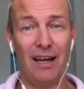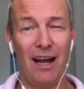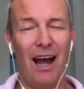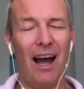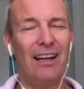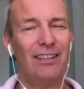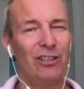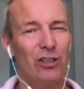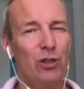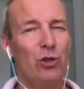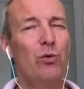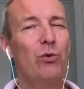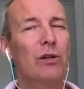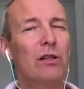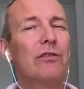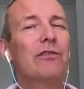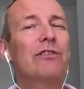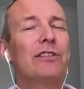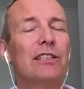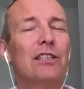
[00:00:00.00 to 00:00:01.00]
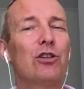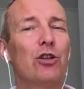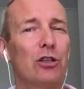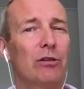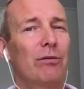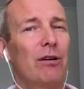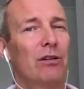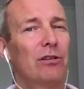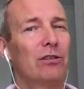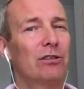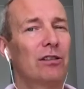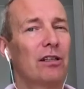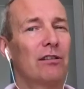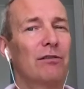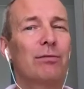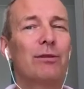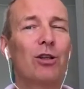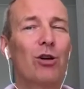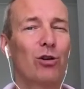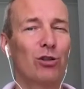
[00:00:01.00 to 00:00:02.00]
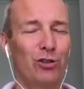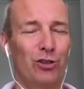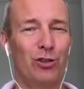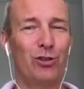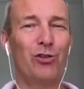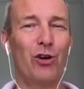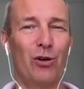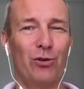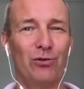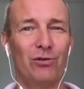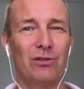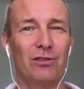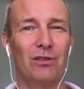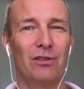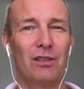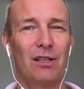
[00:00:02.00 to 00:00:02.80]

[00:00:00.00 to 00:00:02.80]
and you will feel good about yourself because you don't,